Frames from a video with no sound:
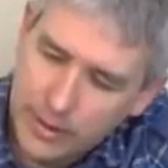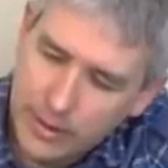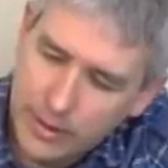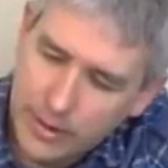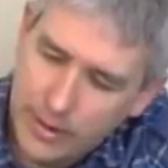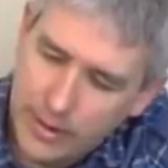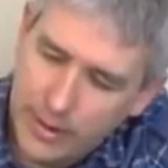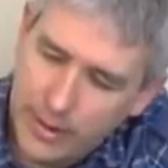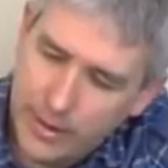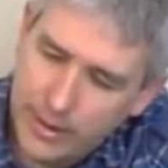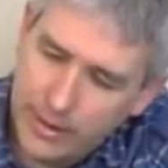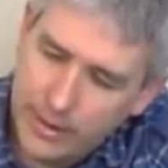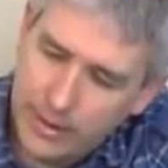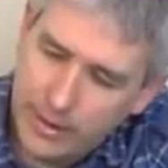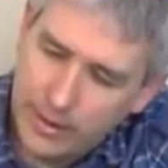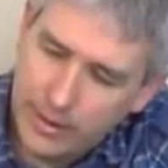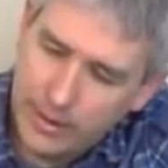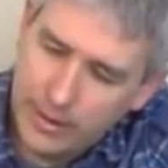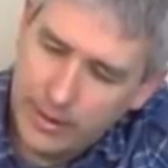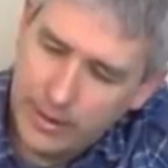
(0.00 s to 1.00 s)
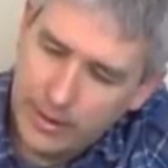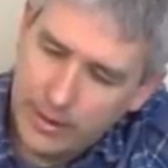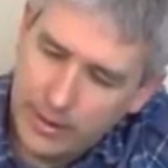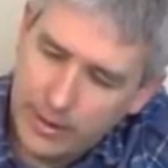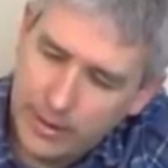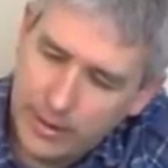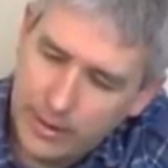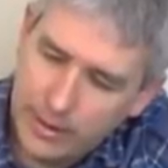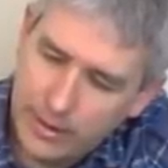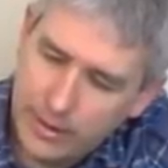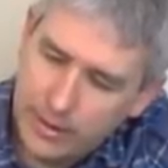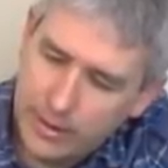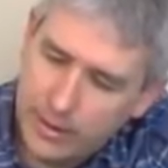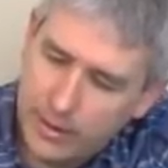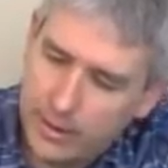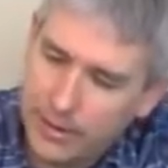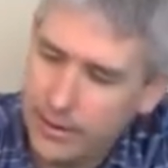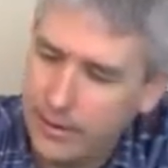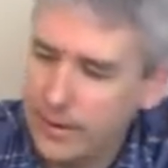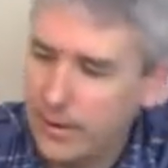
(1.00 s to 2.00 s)
in
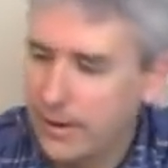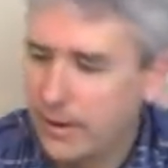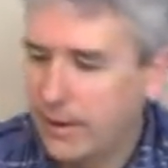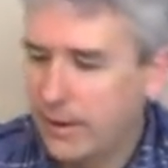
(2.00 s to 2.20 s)
on